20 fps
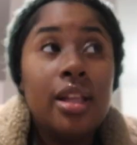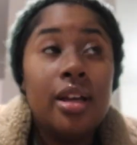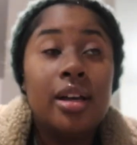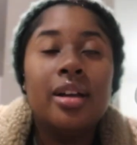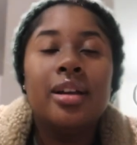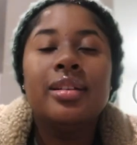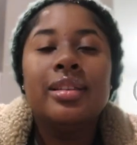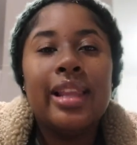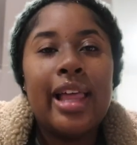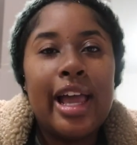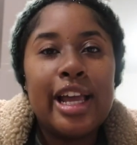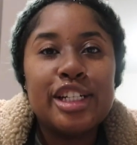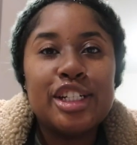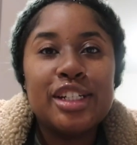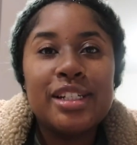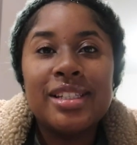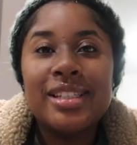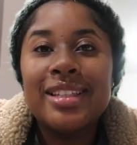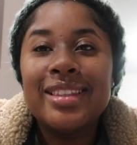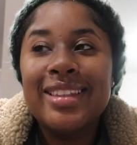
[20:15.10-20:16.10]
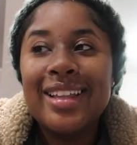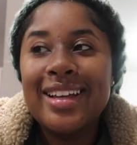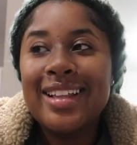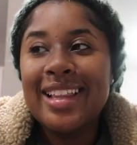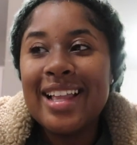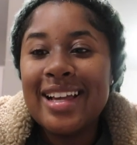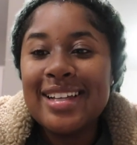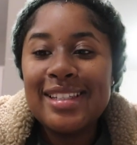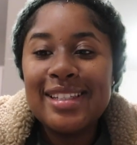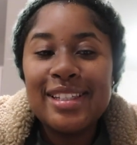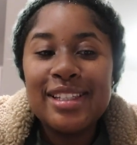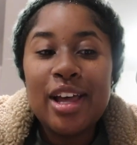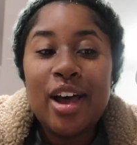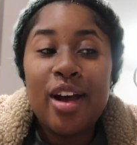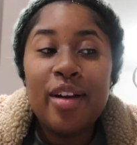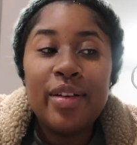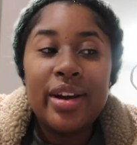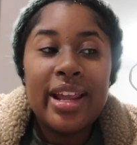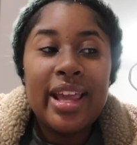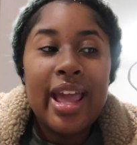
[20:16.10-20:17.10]
the lashes, the glasses I
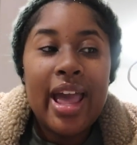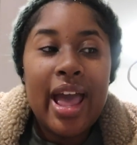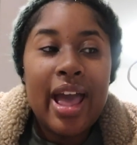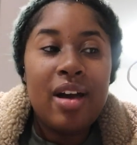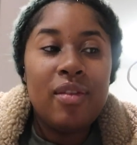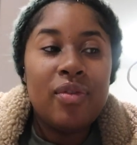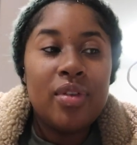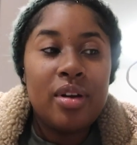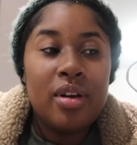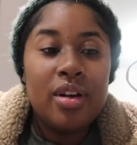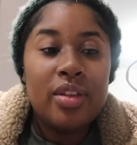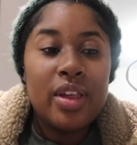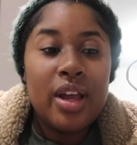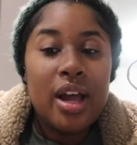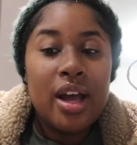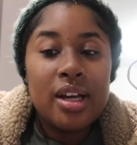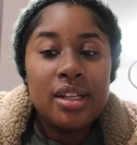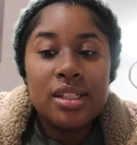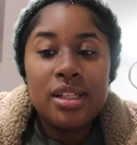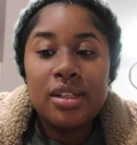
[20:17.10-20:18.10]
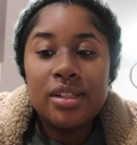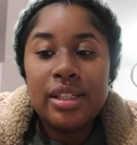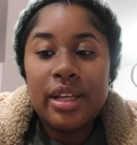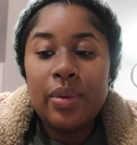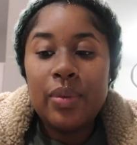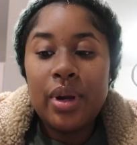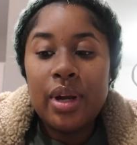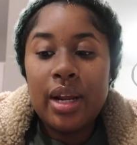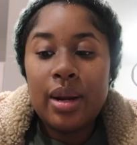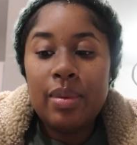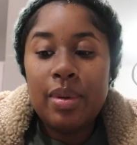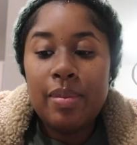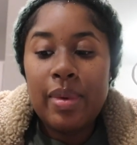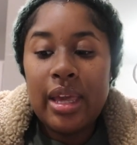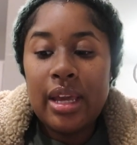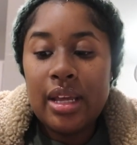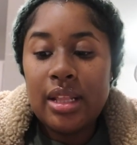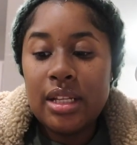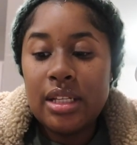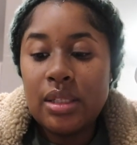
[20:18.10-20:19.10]
already have for the cocktails that we're gonna be
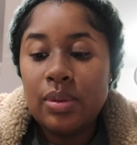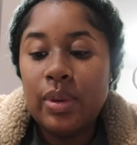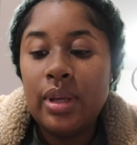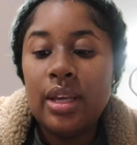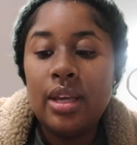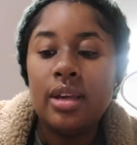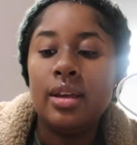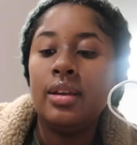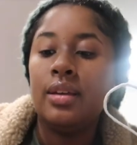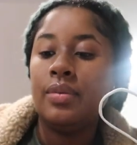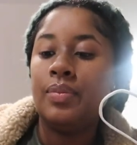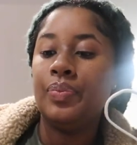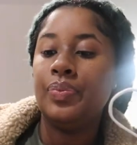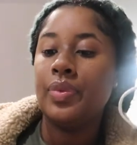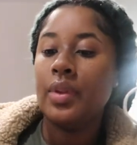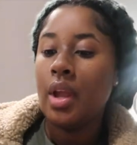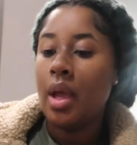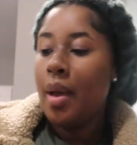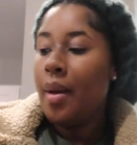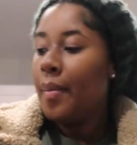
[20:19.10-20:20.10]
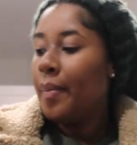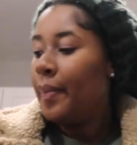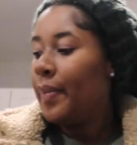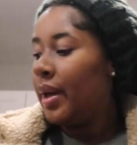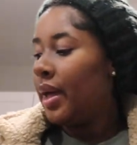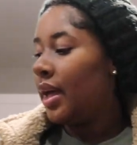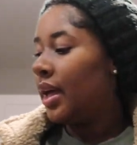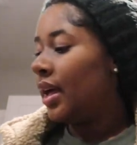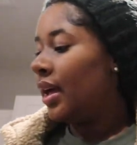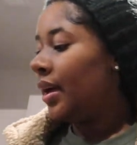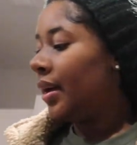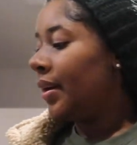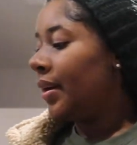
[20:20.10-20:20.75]
making this weekend. But